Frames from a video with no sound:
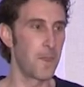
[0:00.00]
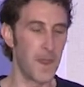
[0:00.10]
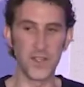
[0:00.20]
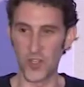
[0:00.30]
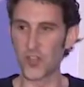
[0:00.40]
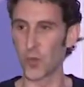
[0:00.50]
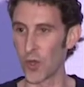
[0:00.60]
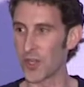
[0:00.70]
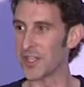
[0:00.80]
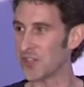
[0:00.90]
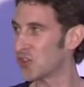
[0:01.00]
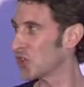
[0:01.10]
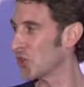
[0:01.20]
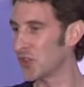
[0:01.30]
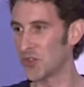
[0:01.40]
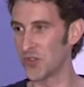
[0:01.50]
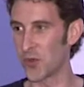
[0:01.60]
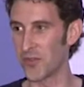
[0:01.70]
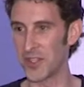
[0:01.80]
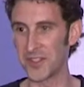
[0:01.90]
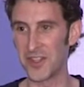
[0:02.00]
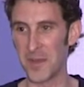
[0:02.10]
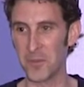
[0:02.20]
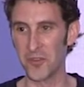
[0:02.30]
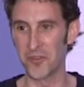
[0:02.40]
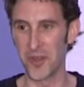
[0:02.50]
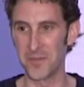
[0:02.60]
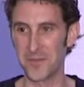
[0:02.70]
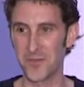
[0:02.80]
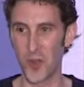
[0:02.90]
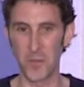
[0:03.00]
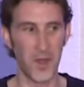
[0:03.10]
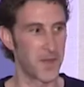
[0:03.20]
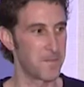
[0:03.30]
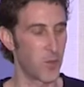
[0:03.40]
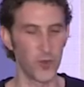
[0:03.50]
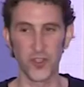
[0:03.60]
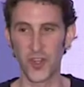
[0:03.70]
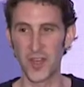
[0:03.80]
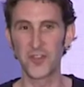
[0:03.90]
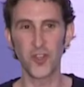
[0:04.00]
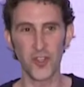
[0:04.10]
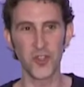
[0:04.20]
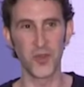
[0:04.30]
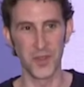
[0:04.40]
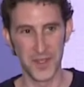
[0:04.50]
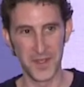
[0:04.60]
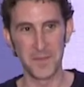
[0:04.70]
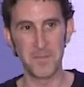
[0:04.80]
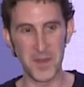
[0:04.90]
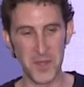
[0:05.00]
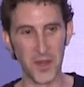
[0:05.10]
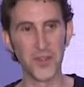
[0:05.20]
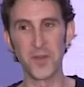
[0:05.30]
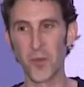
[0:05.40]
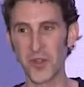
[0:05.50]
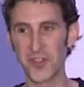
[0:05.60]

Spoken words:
it does work. It is true. This is sort of an example from my personal life. It's also made me a little more